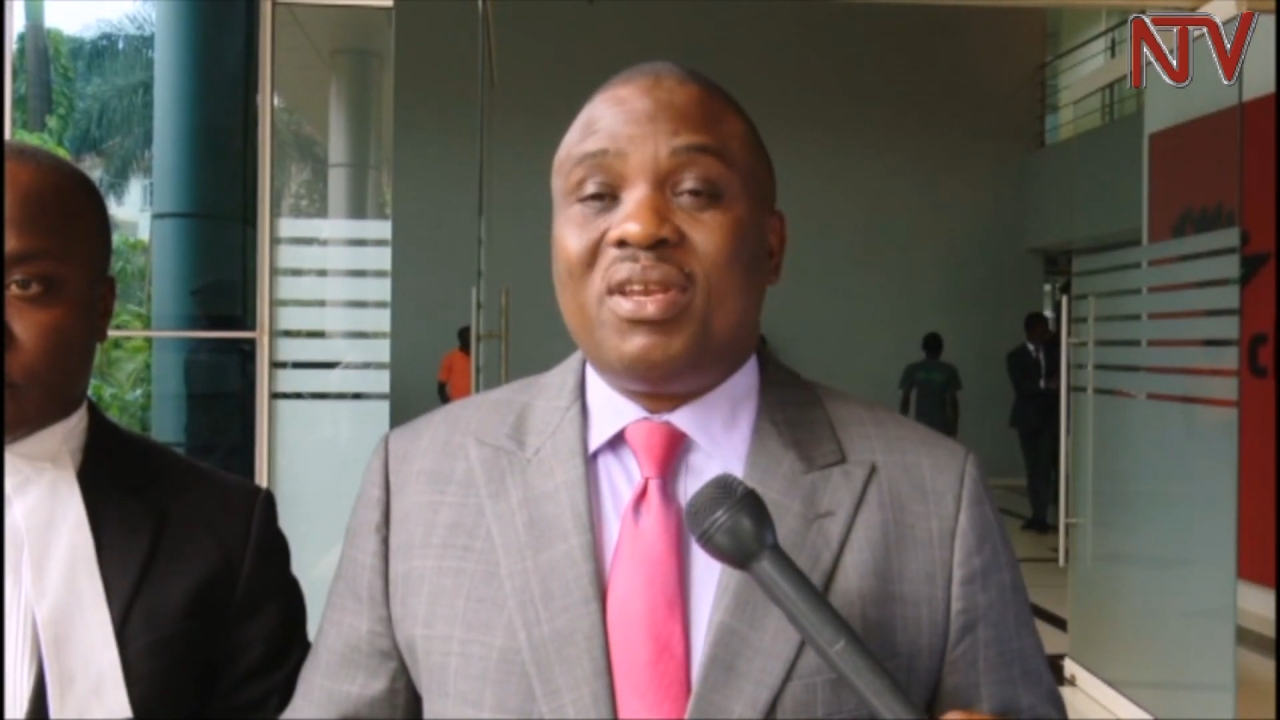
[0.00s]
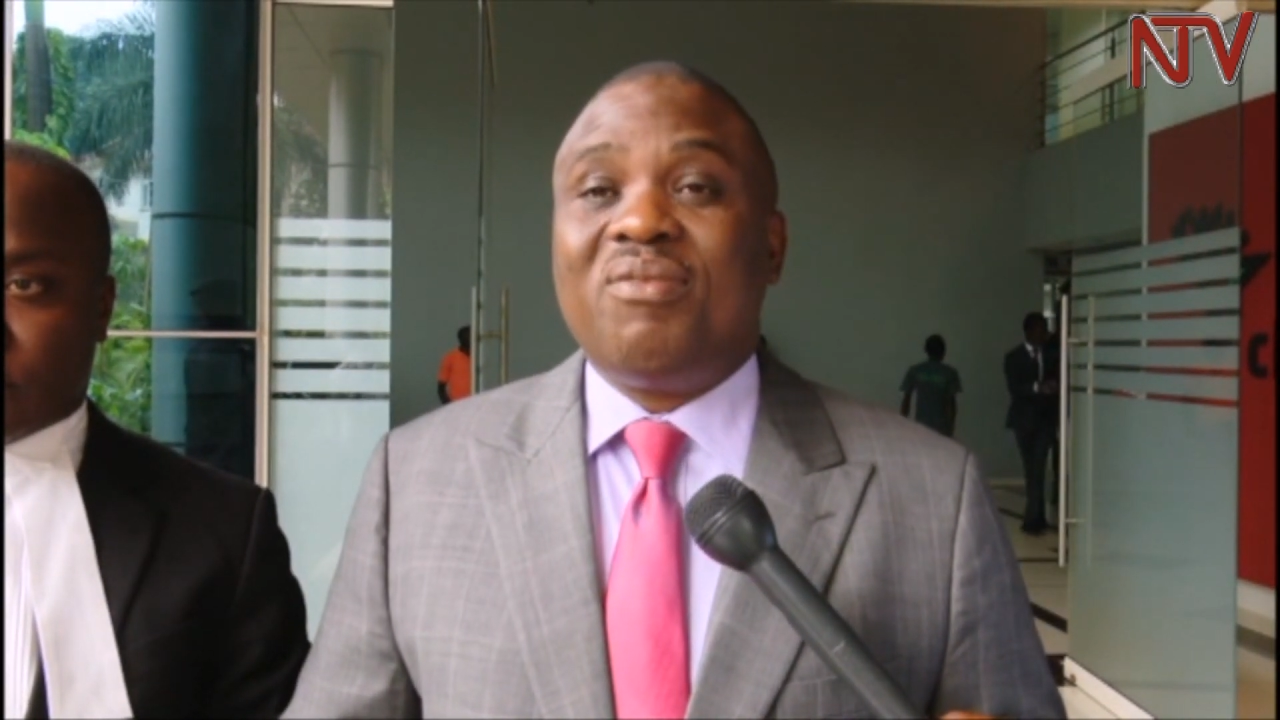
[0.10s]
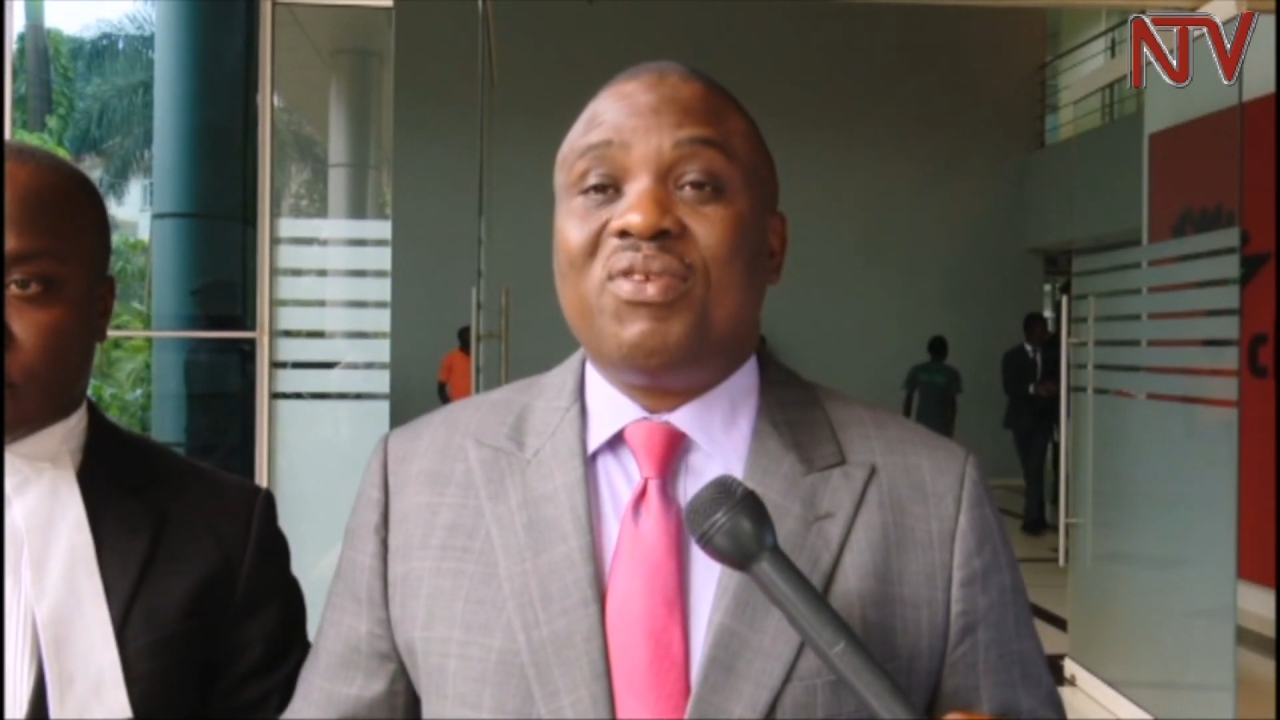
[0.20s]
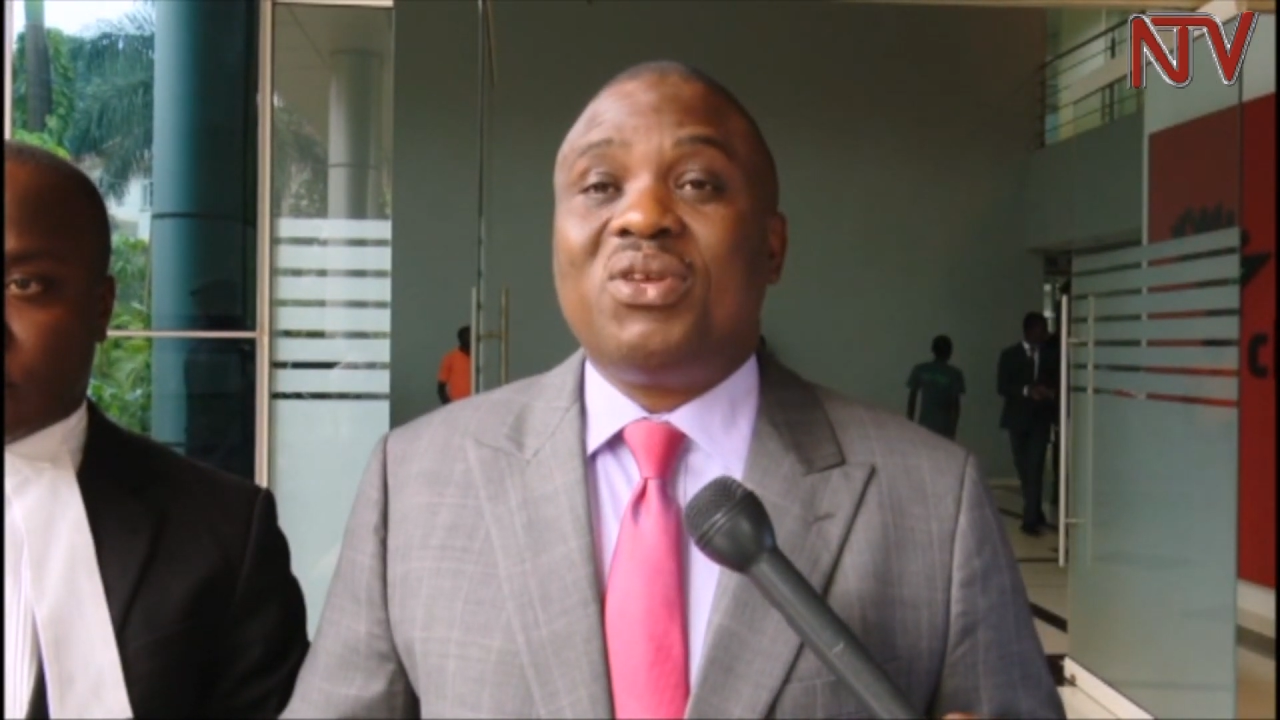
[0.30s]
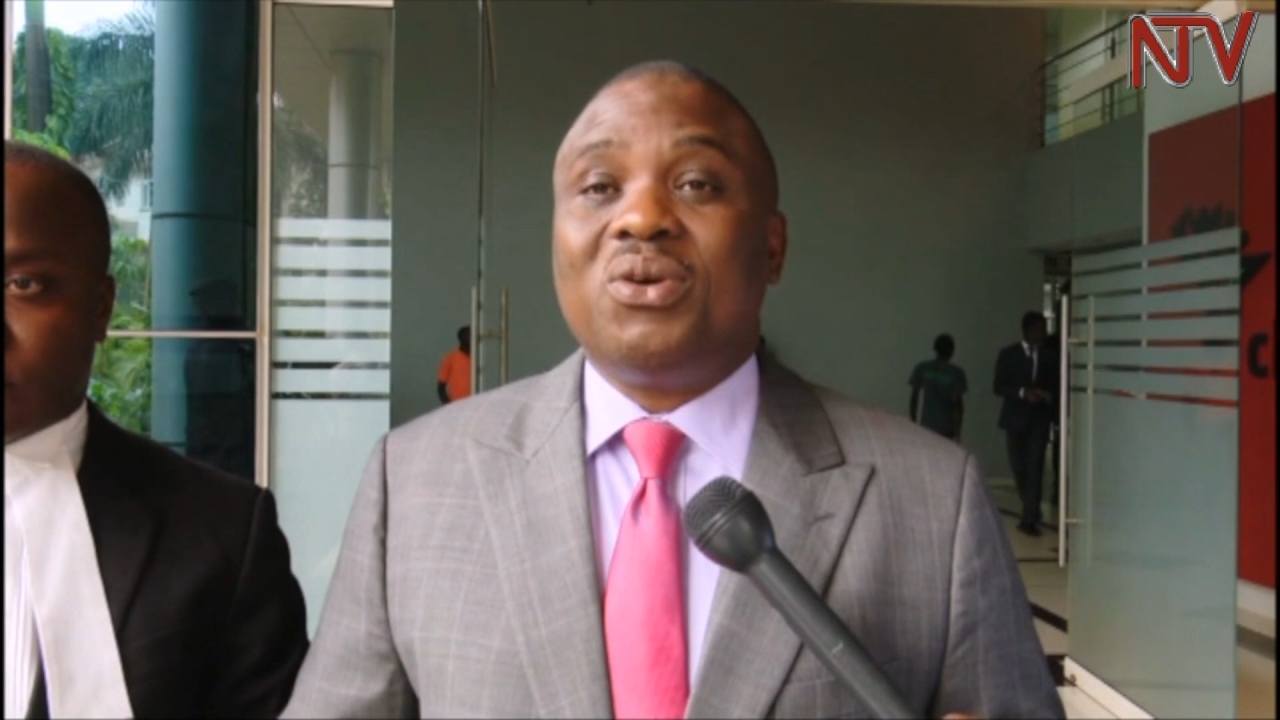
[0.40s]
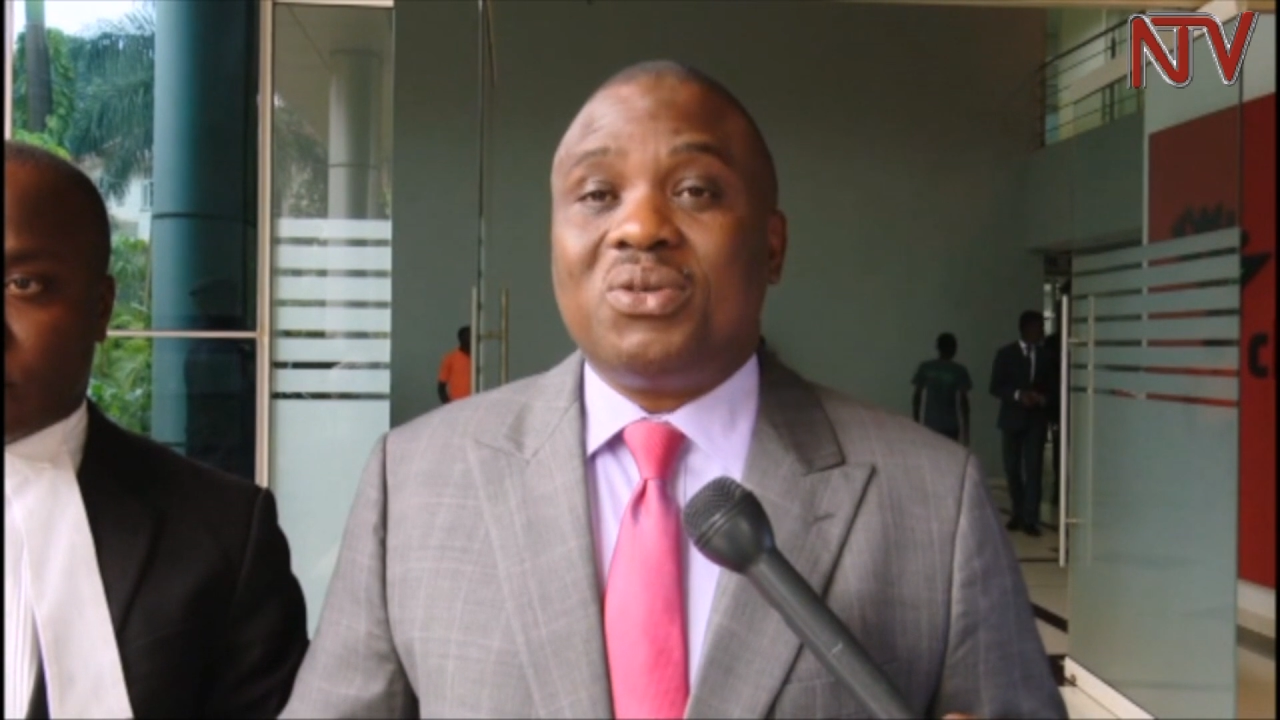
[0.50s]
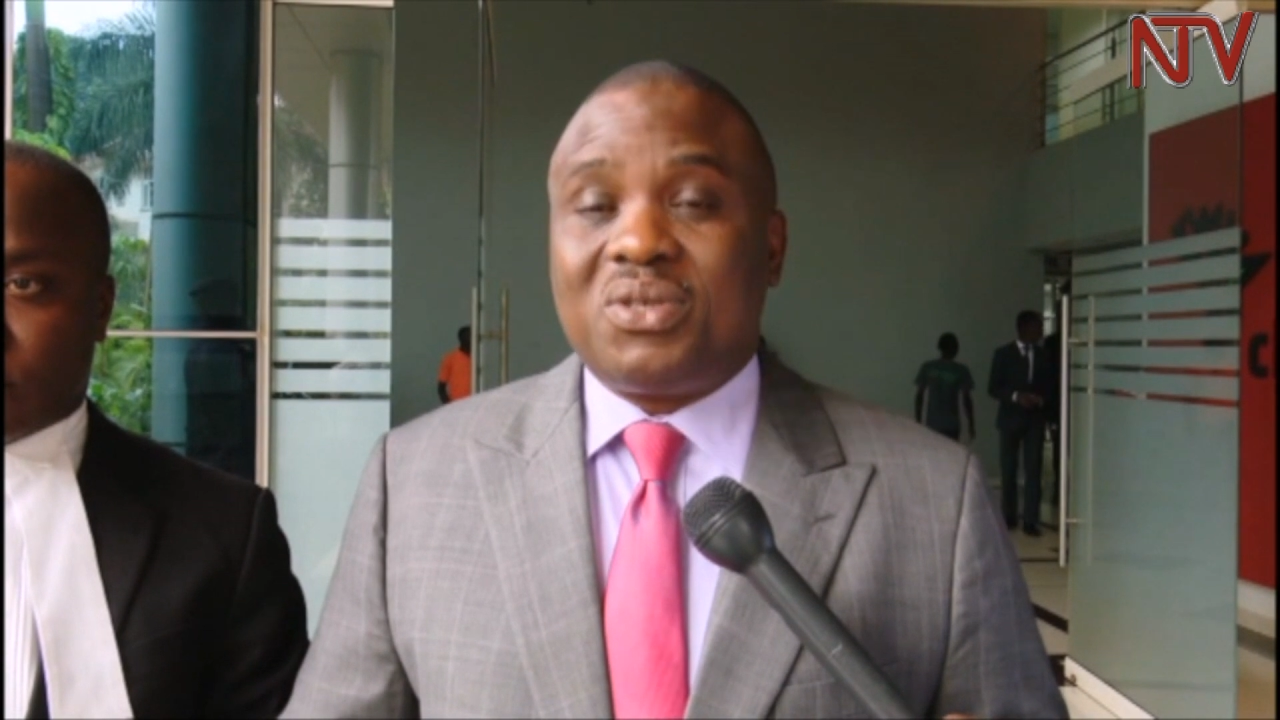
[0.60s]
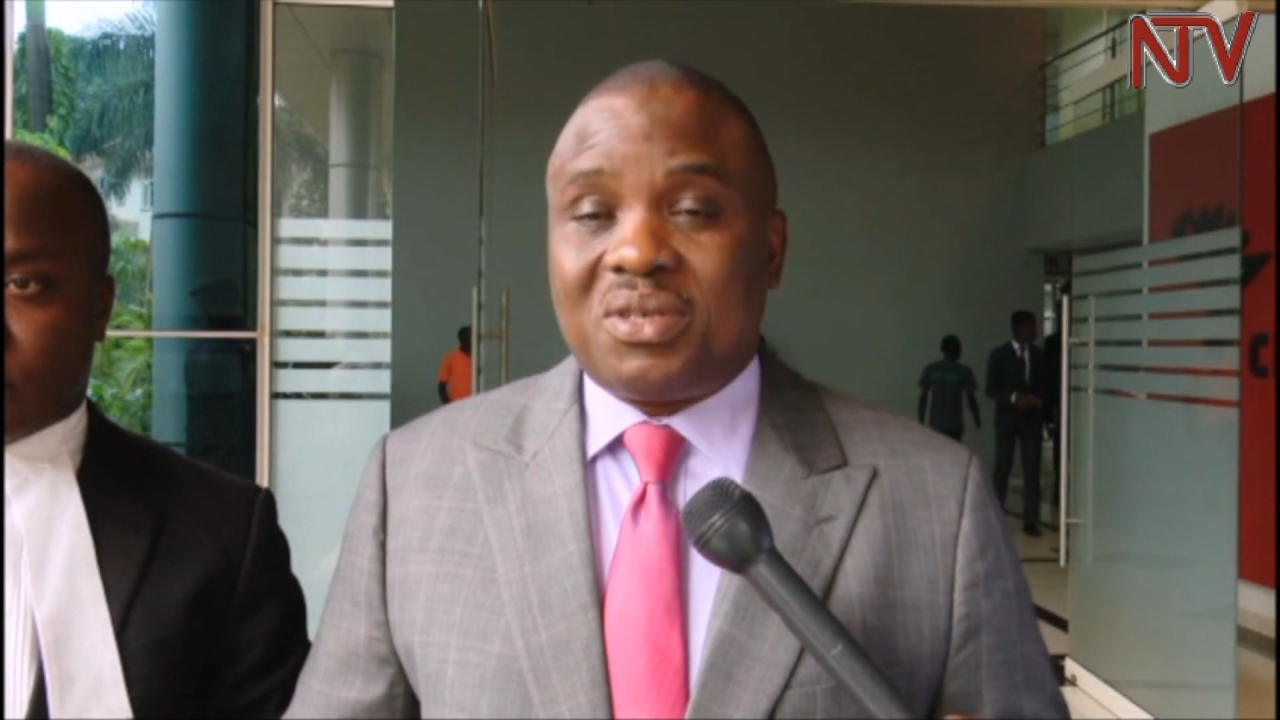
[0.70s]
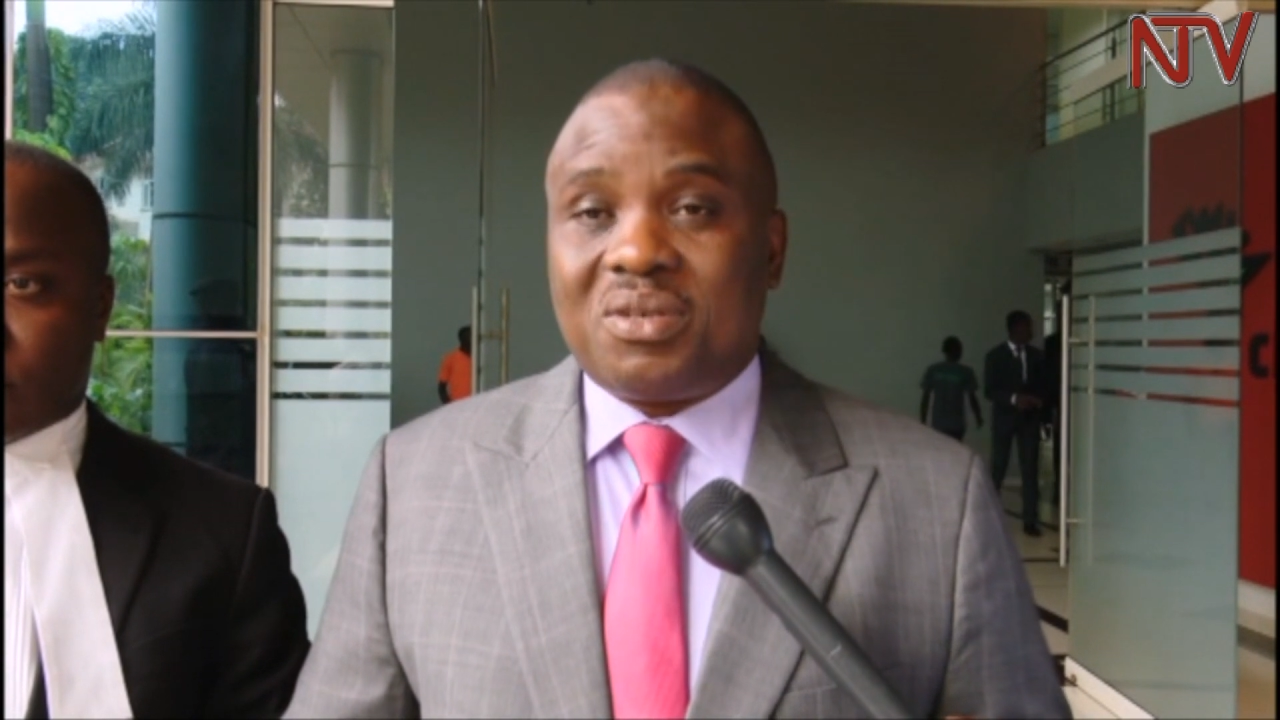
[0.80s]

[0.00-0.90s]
individuals